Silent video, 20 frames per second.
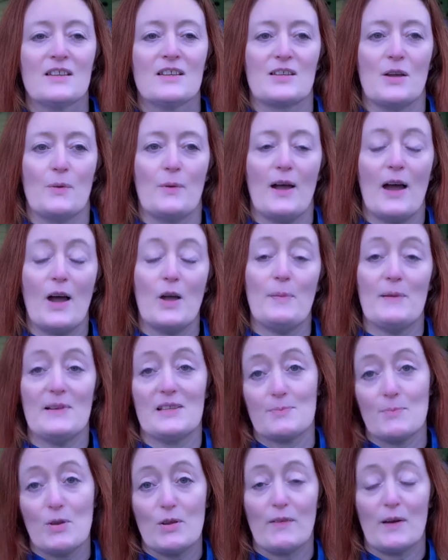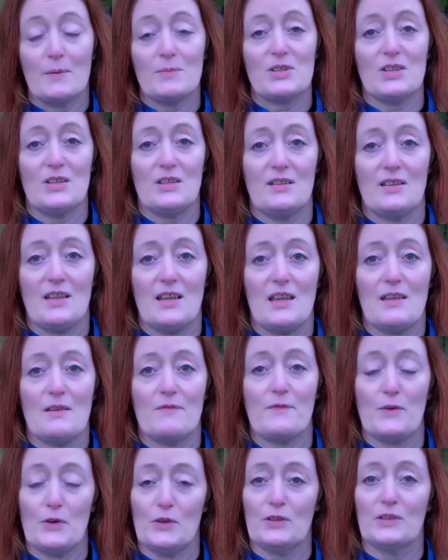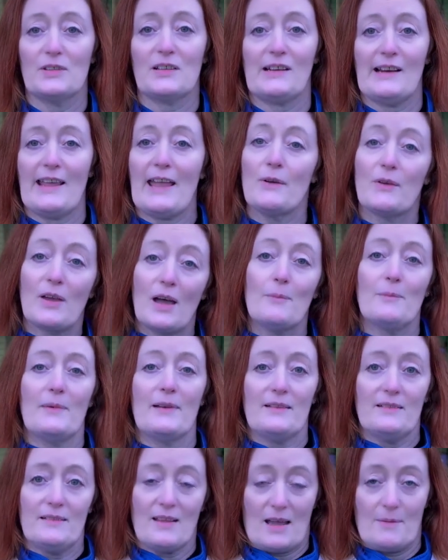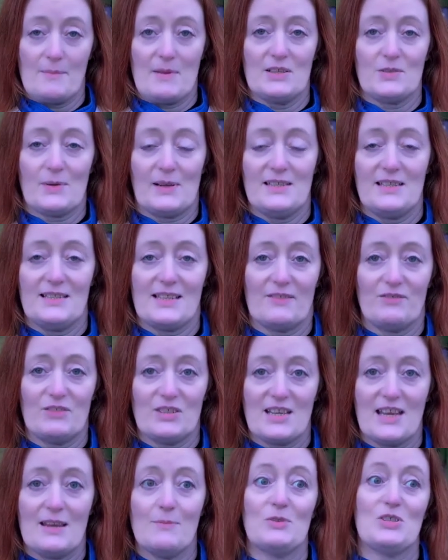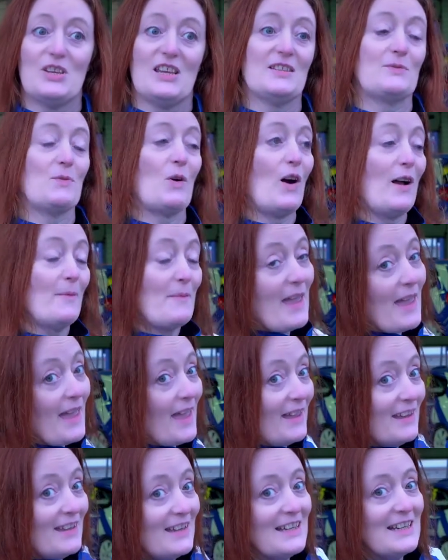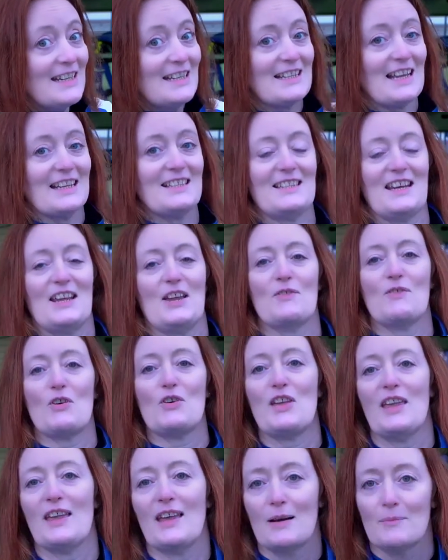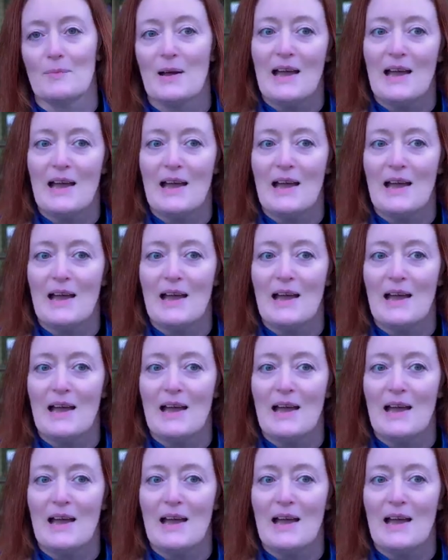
So we're hoping to move up to the full Clio Cup um, in 2017, which is what I'm here testing at Rockingham.